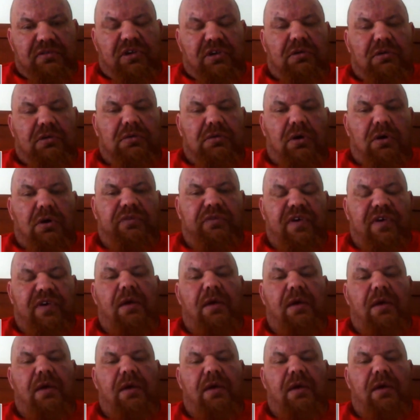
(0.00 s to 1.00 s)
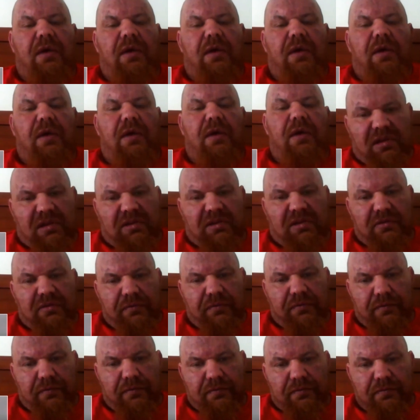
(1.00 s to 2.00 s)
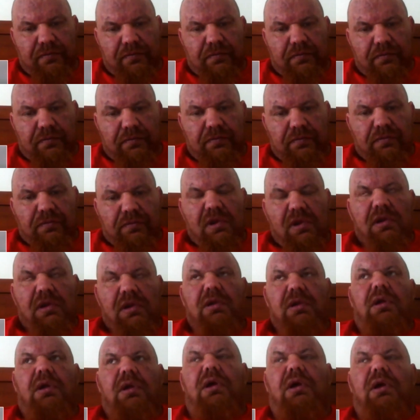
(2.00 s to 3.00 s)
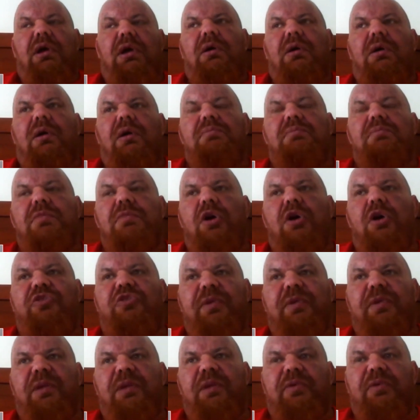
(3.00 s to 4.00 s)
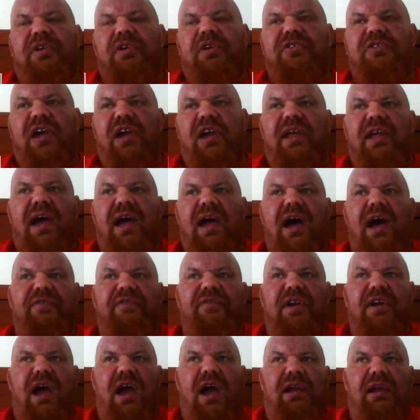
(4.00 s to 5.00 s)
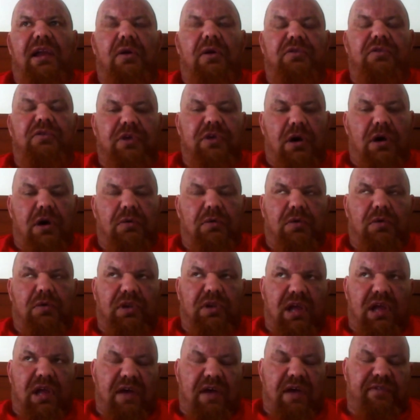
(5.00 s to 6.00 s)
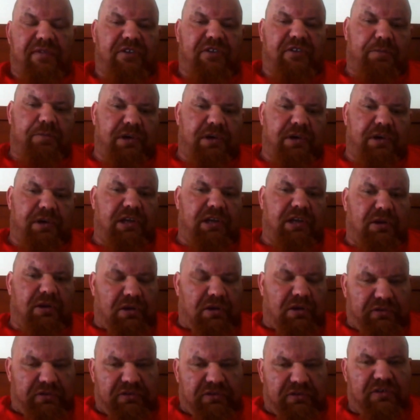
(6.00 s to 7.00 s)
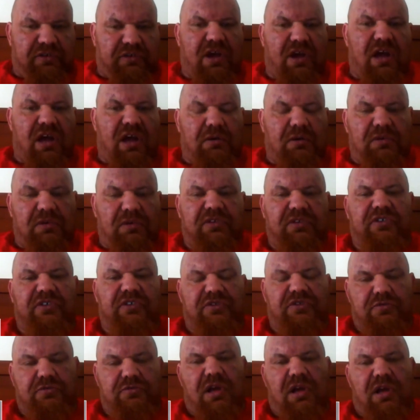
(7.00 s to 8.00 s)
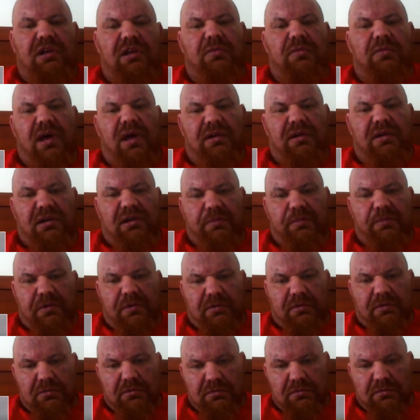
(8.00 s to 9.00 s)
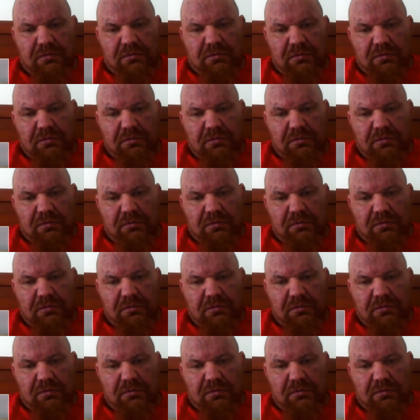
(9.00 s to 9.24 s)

So you'll hold fat rack and those sort of areas. Most people that say they have gyno don't. What they have is the precursor to gyno, which is swelling around the nipple.